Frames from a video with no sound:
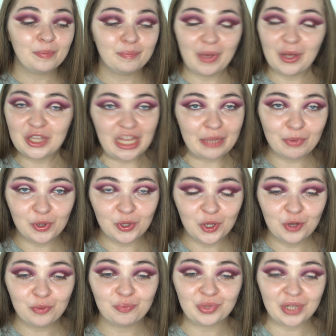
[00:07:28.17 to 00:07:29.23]
Build them all
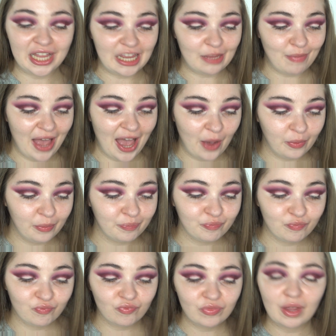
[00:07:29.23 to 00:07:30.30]
up, blend them out,
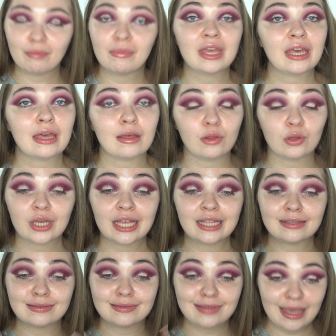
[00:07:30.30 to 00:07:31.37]
make it
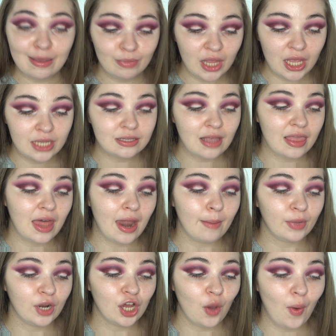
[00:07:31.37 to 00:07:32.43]
looking seamless, and then I'm
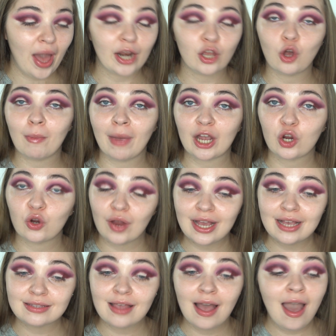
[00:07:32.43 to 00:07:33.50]
going to go ahead and cut my
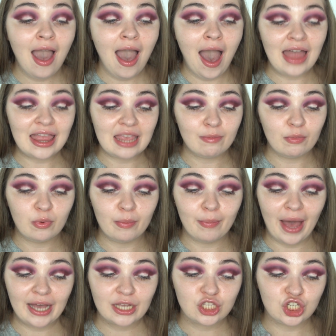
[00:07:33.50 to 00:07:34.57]
crease, and then we're
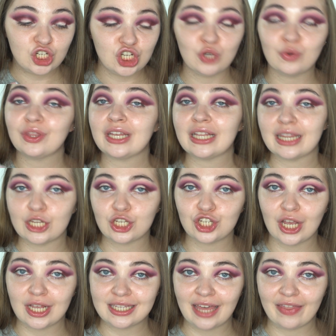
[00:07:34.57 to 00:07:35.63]
back to do the lid
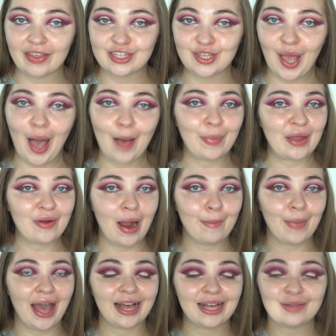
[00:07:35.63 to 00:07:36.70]
shade together. So yeah, I'll be right
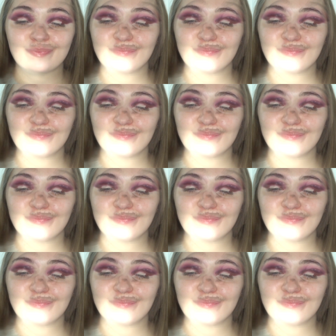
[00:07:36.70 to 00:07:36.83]
back.